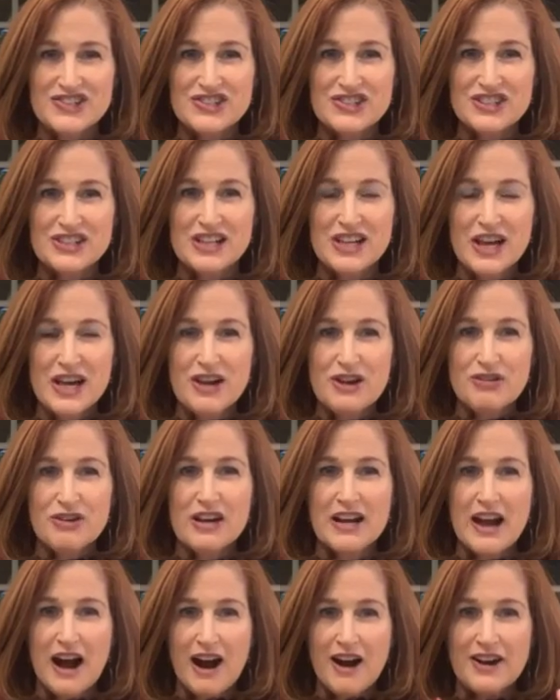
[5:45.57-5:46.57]
She
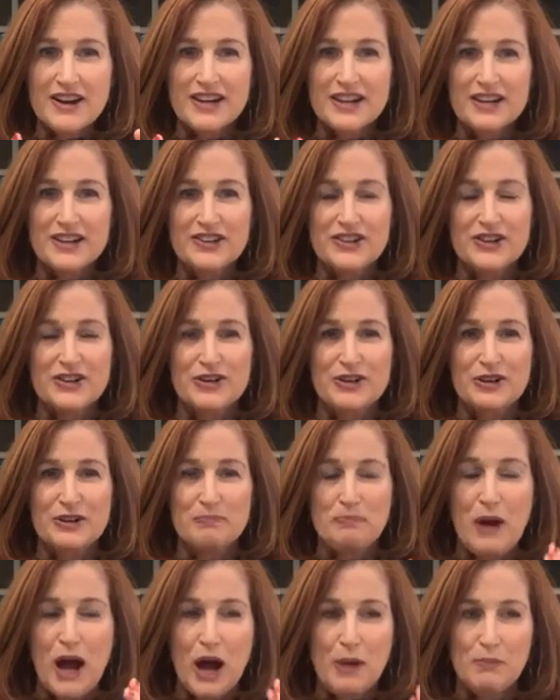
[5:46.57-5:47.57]
guarded
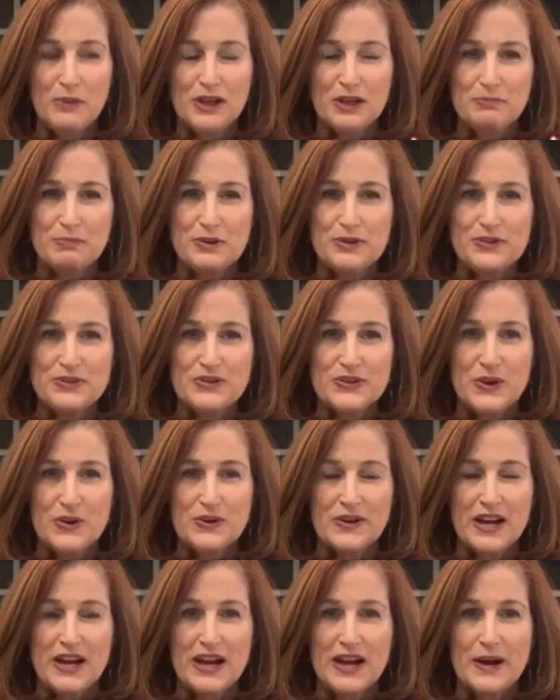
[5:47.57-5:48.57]
her public
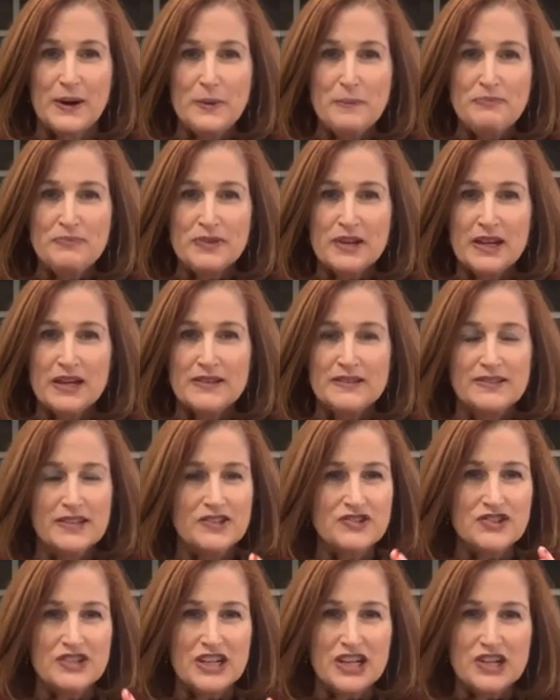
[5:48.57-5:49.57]
persona in
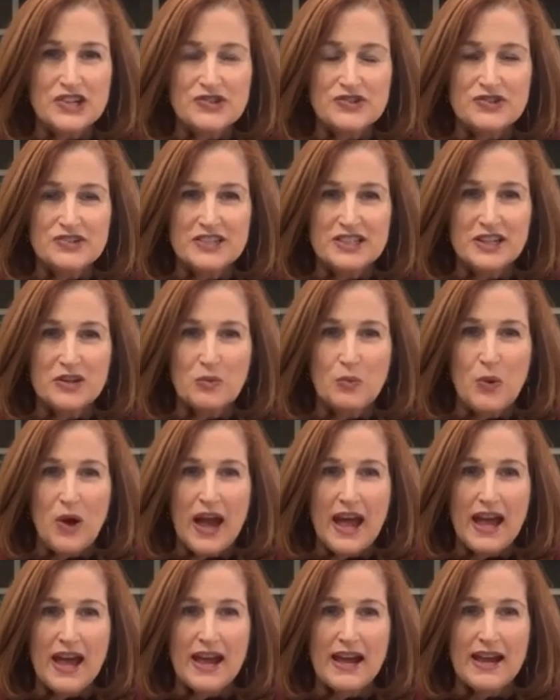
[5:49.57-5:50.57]
such an interesting
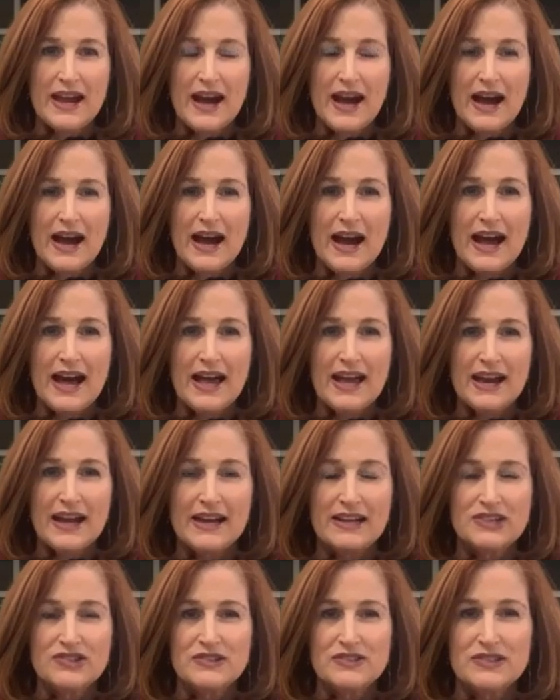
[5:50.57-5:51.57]
way,
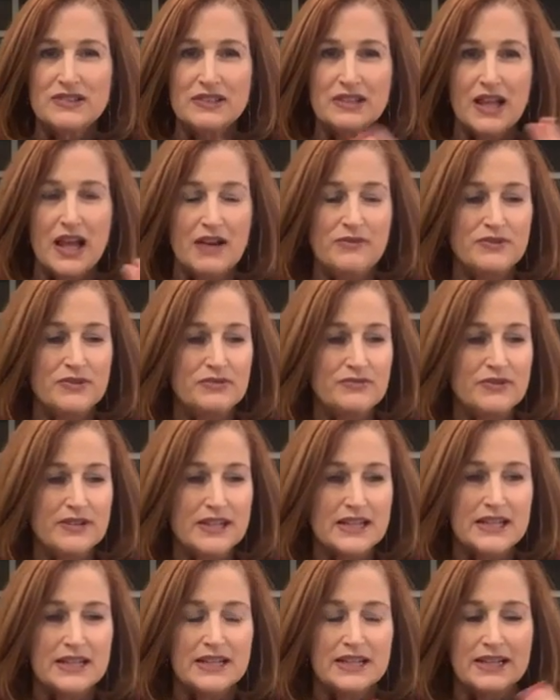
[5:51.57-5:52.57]
and I just loved
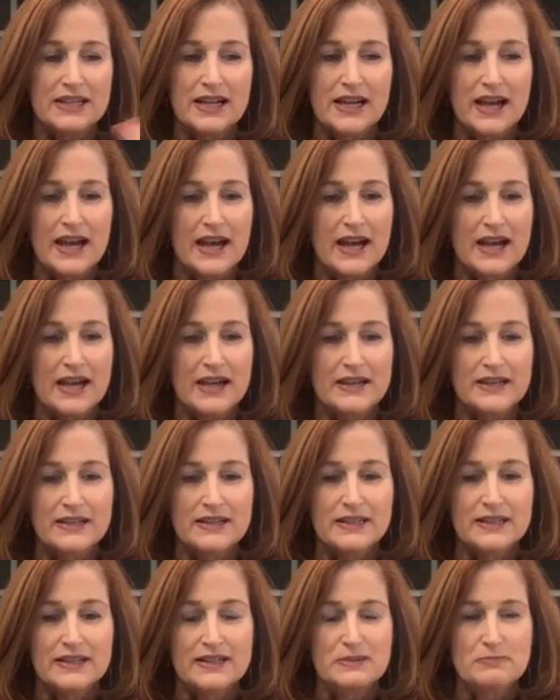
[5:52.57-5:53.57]
reading
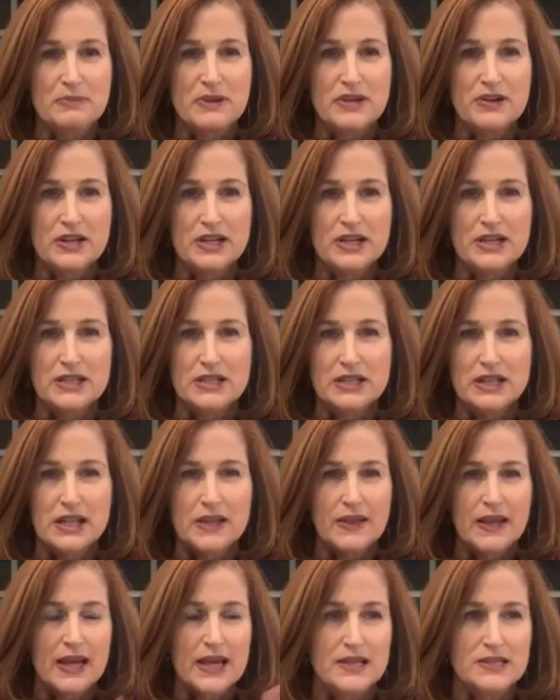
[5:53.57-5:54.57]
and
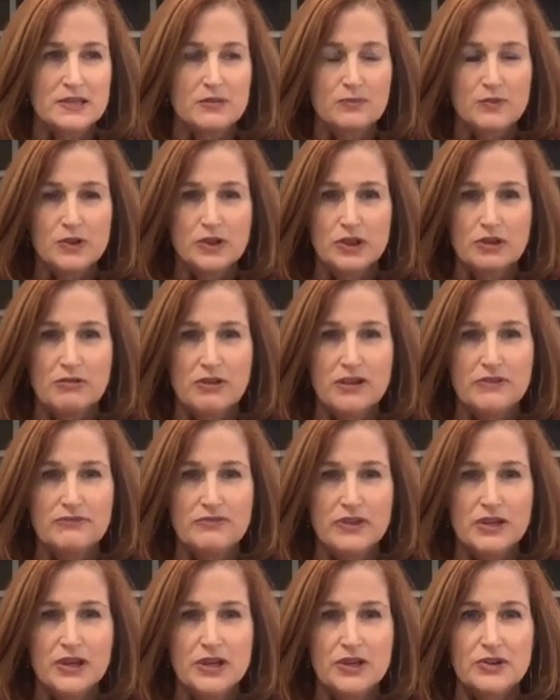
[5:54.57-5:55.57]
experiencing, and they had some really
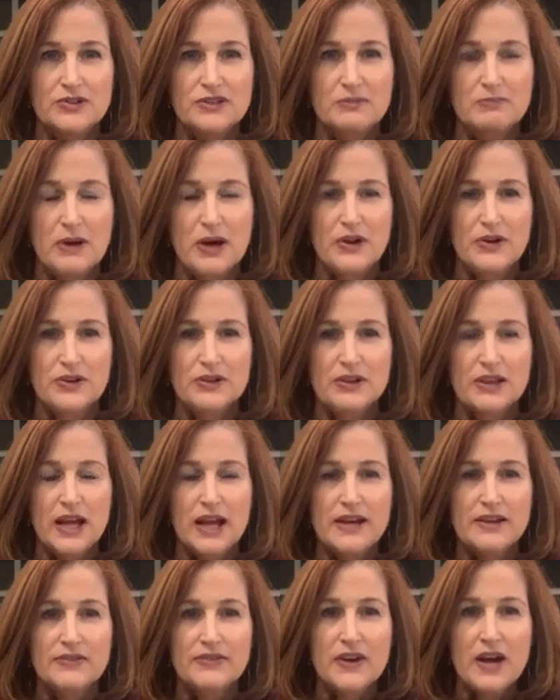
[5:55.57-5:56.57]
great videos about her
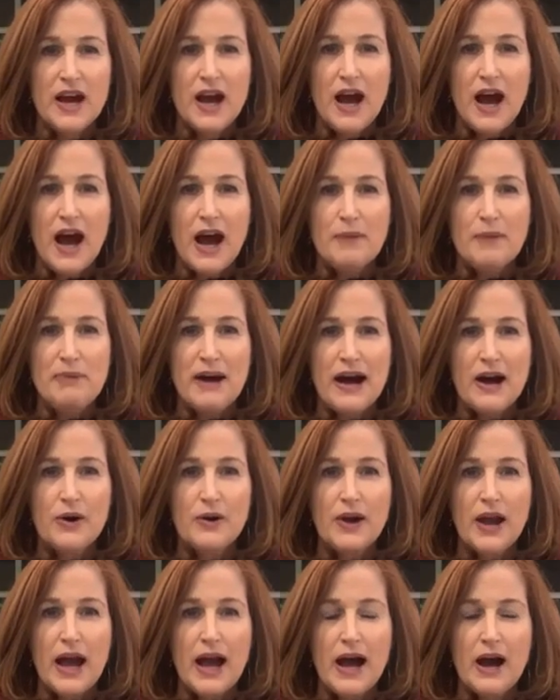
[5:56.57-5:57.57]
life,
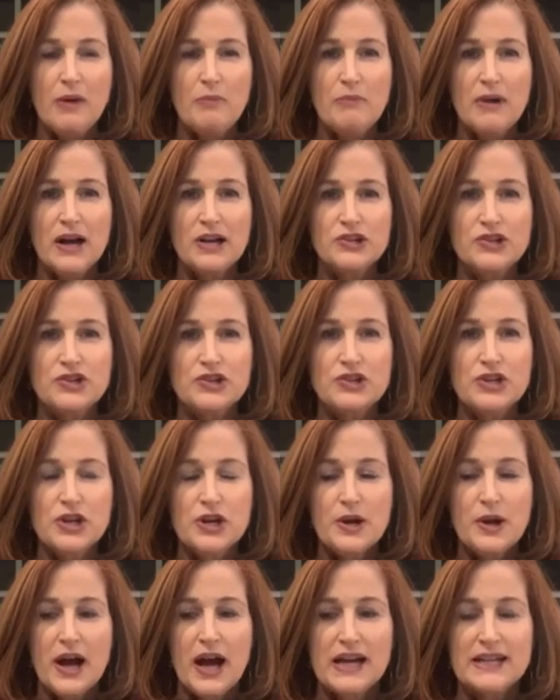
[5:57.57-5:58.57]
about how
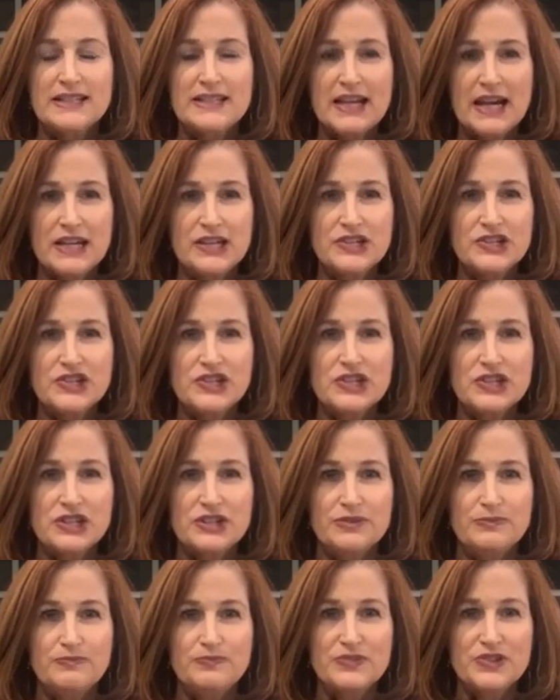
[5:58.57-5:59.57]
much
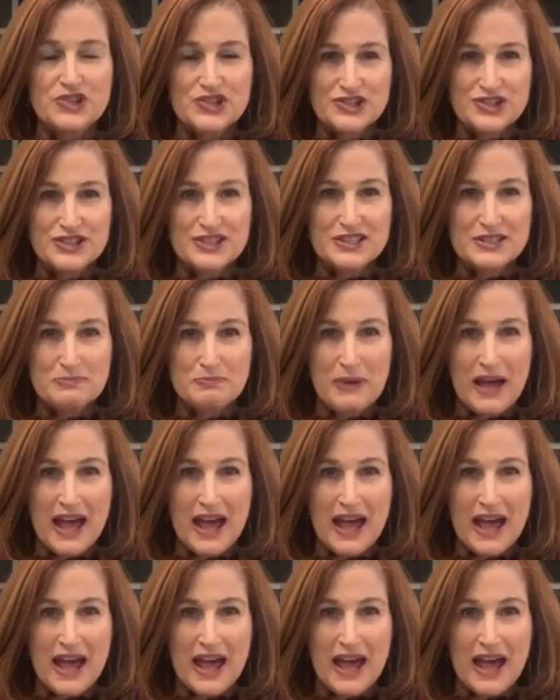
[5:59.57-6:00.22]
attention she